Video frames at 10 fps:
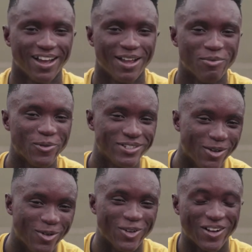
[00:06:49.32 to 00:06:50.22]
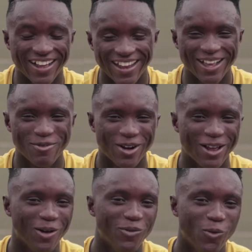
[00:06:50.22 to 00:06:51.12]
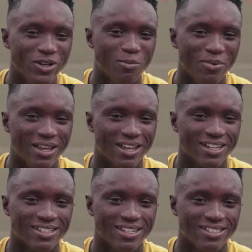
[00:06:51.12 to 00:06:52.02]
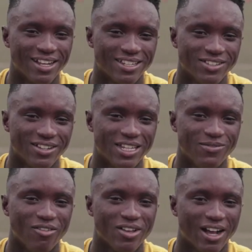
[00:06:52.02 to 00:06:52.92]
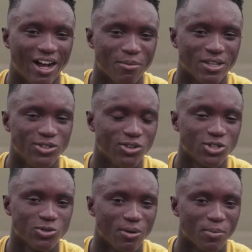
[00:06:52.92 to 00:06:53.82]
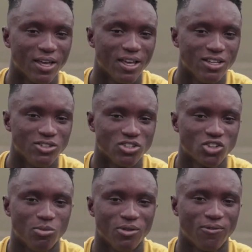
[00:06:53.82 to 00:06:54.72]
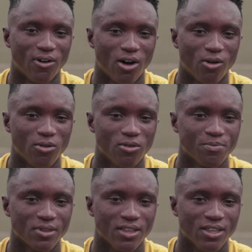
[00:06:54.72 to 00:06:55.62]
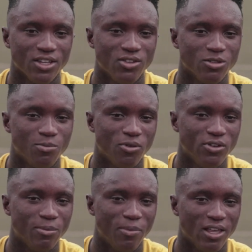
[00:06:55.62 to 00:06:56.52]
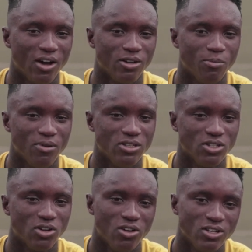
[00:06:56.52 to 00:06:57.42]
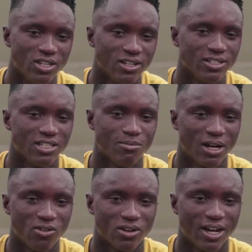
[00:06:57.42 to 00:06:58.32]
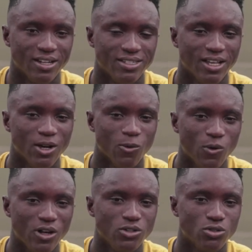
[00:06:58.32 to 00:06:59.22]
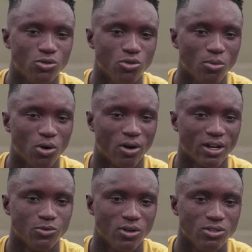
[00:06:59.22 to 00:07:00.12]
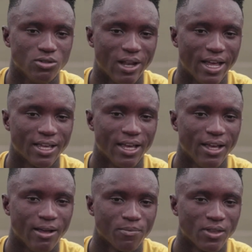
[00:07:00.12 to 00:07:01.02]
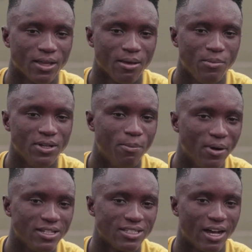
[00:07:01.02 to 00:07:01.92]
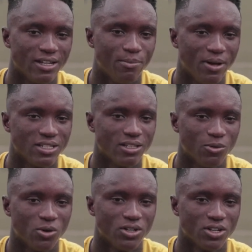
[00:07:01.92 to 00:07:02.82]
And people say, well, look alike, but I love the way you play. And he's a center that is very calm. He don't sweep, he don't commit foul, he don't bully the player on the pitch. He always takes his team along and he's willing to do more and willing to like be the best and the best in the world.